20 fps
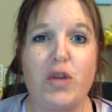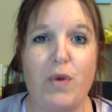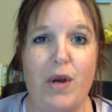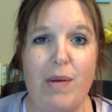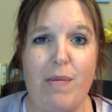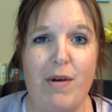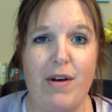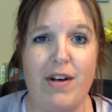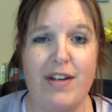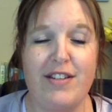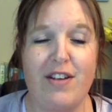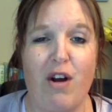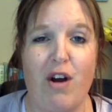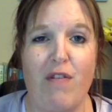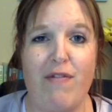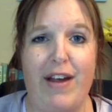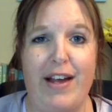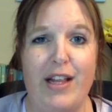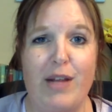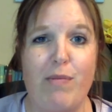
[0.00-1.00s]
three books are
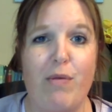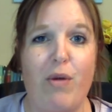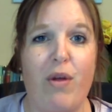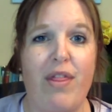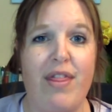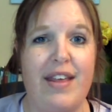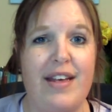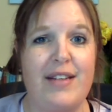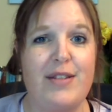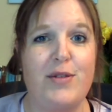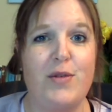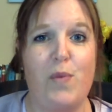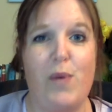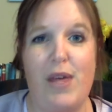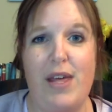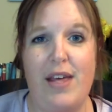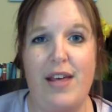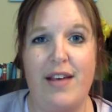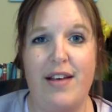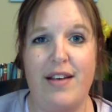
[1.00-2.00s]
available this
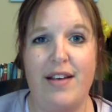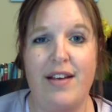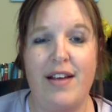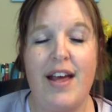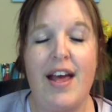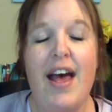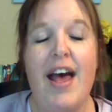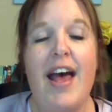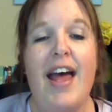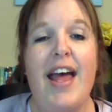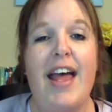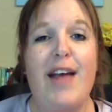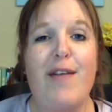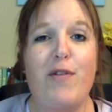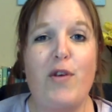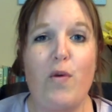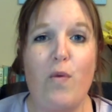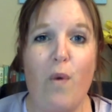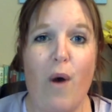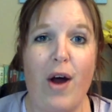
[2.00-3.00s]
week. If
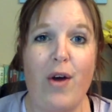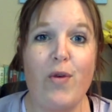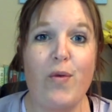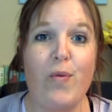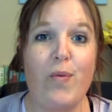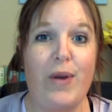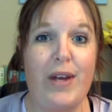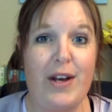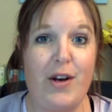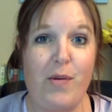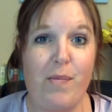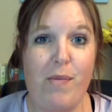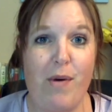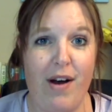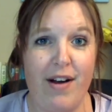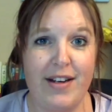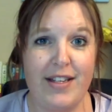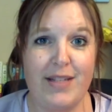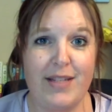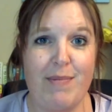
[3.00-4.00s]
you want real
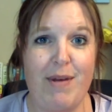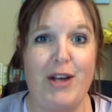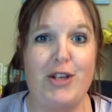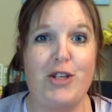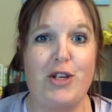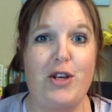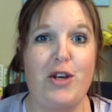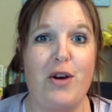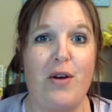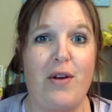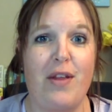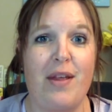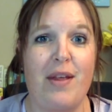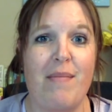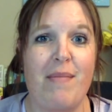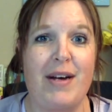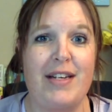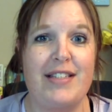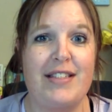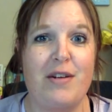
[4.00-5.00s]
books, make sure you go to the
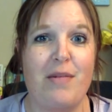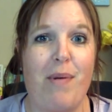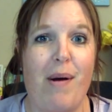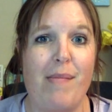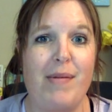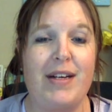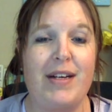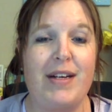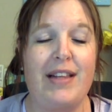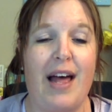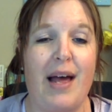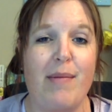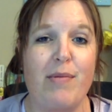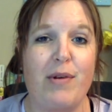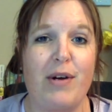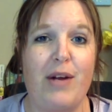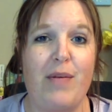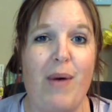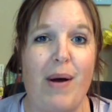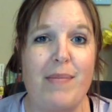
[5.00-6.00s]
Musser Public
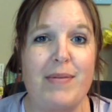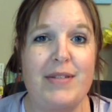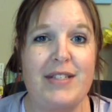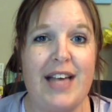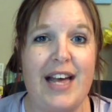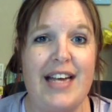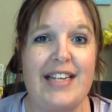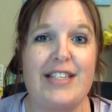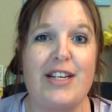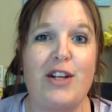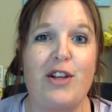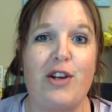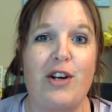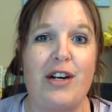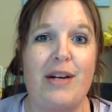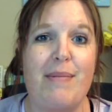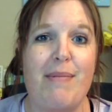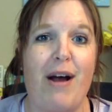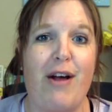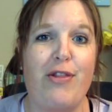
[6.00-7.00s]
Library website to learn
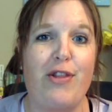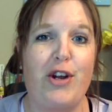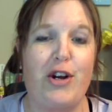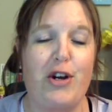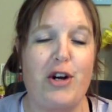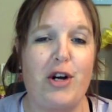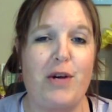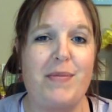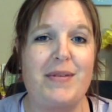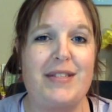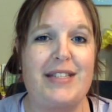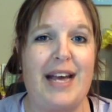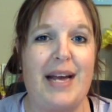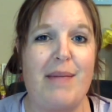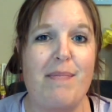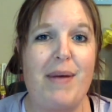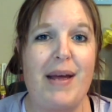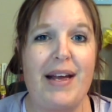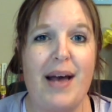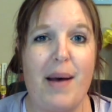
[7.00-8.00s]
about their curbside
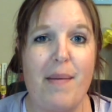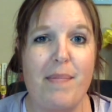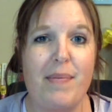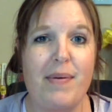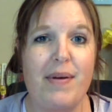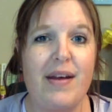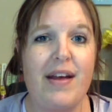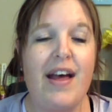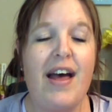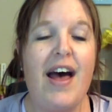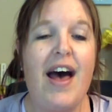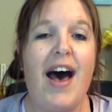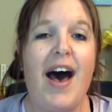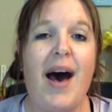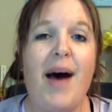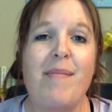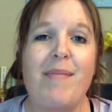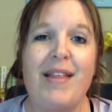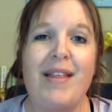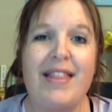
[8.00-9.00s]
pickup.
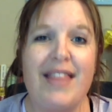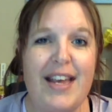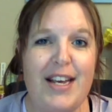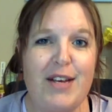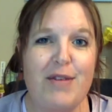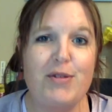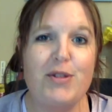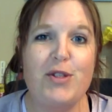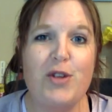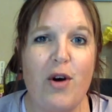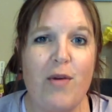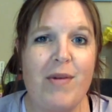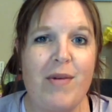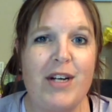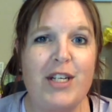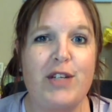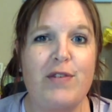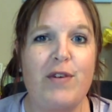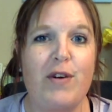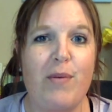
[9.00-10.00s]
Um, and thank you so
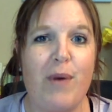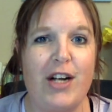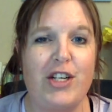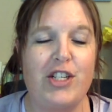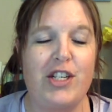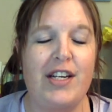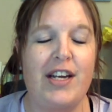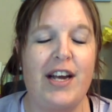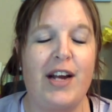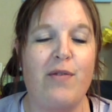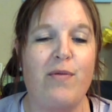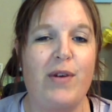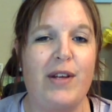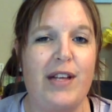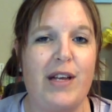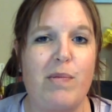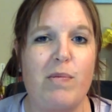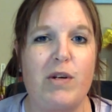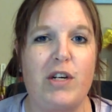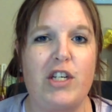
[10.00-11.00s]
much for watching. I
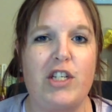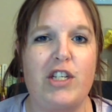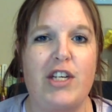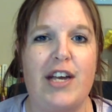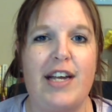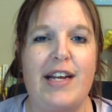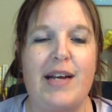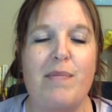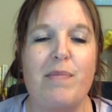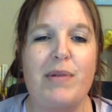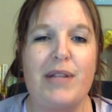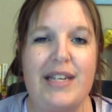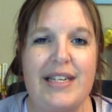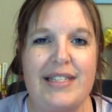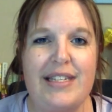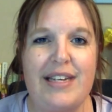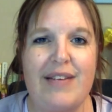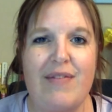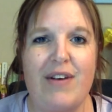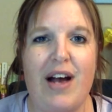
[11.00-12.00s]
really appreciate it. Please
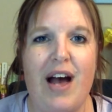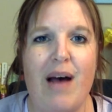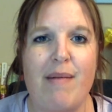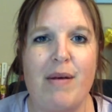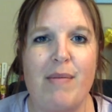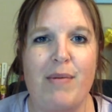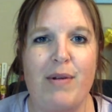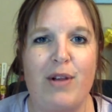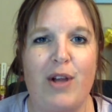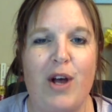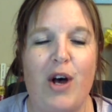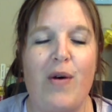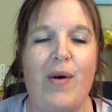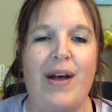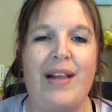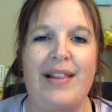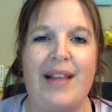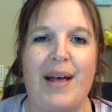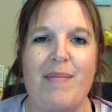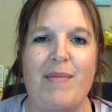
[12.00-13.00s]
leave a comment below
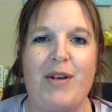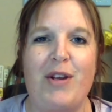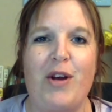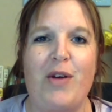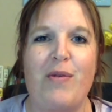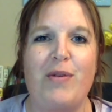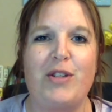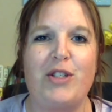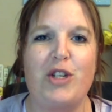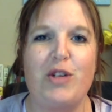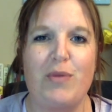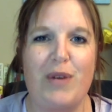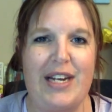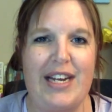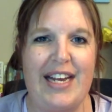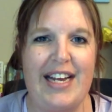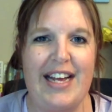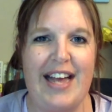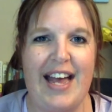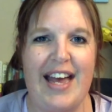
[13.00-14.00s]
and let me know what you're
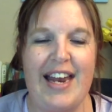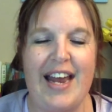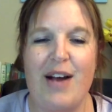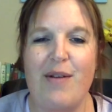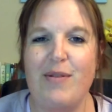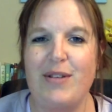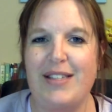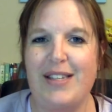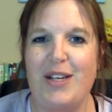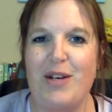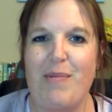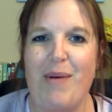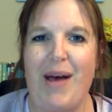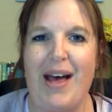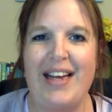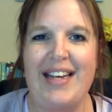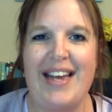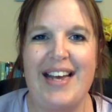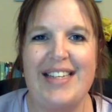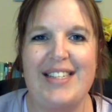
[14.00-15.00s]
reading, and I will see you
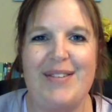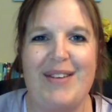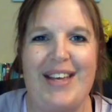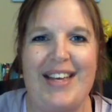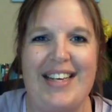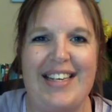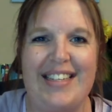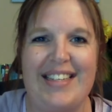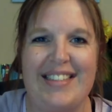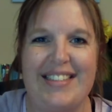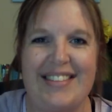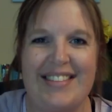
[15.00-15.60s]
back next week.